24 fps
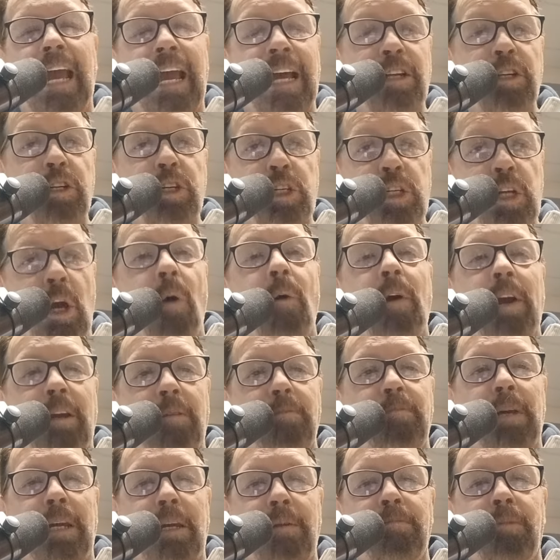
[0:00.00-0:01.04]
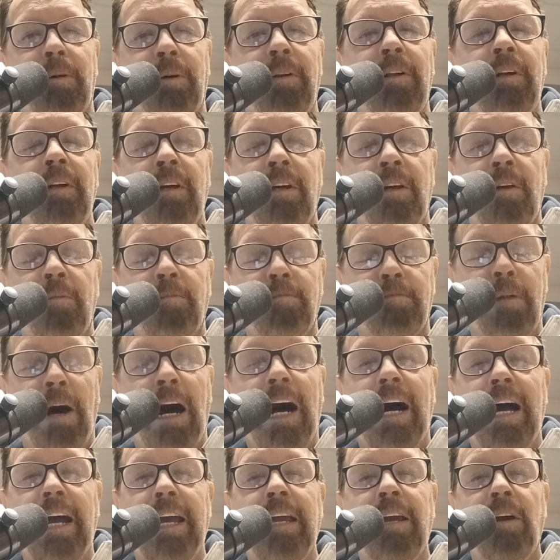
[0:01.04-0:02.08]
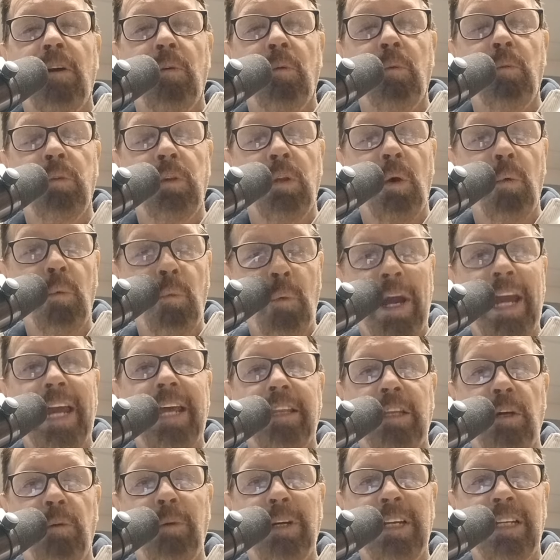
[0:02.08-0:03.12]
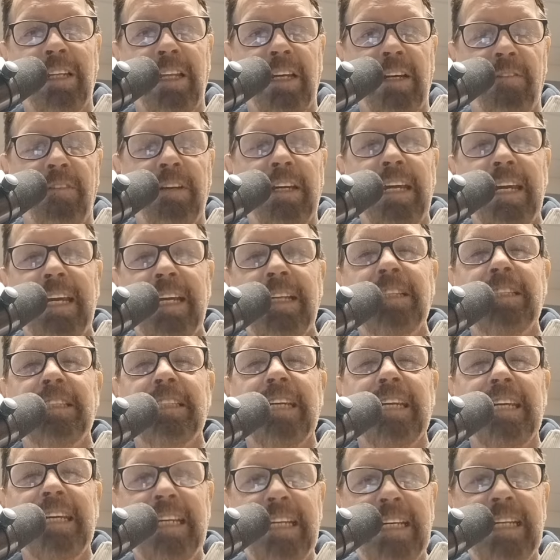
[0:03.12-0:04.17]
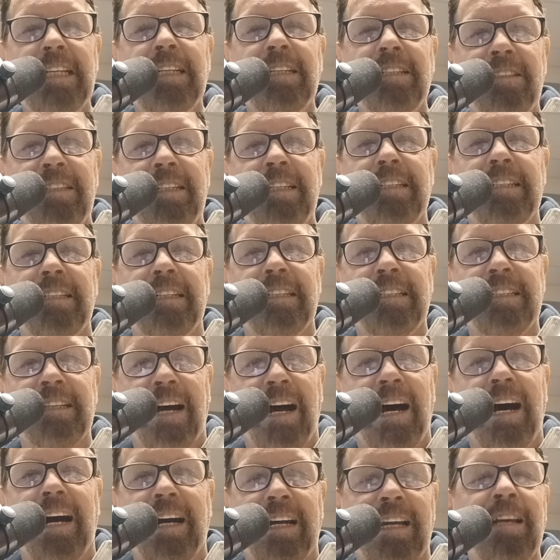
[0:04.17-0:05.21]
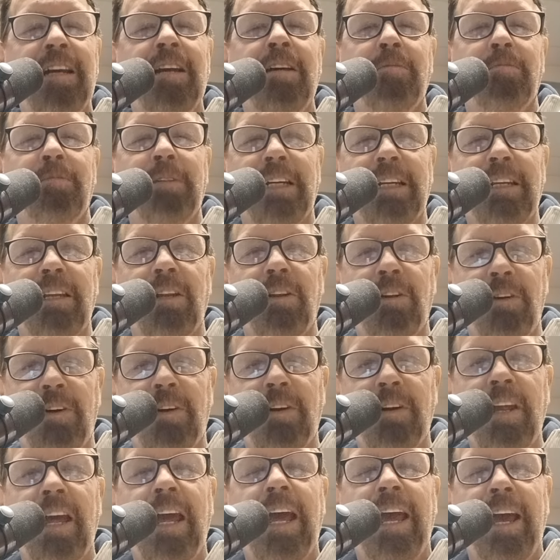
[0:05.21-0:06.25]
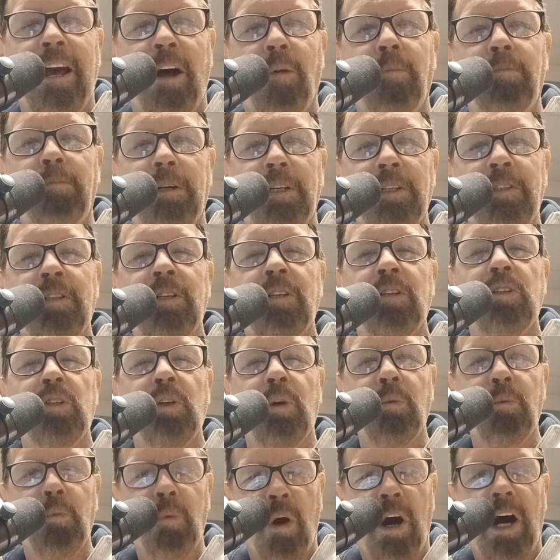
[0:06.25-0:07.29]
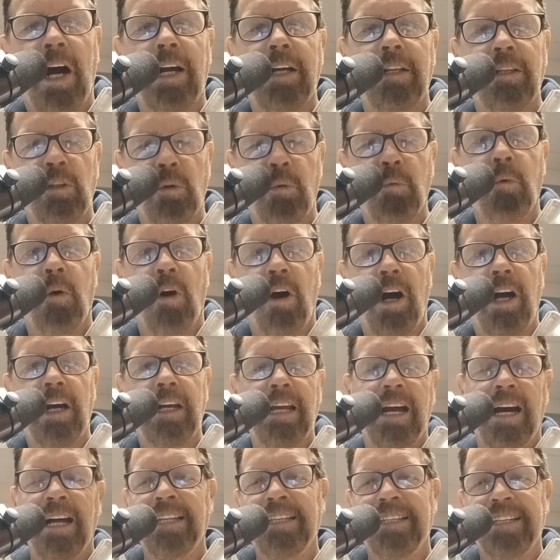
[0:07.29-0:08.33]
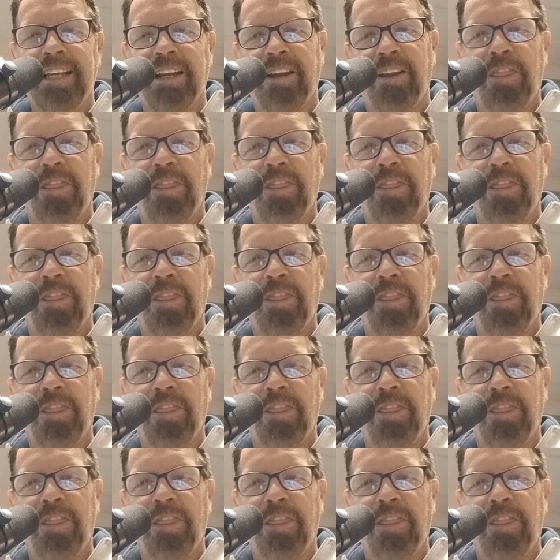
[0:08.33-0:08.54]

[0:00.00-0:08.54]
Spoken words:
and showing people by the way that we live. It's easy to talk, but Lord, help us to walk the walk. A little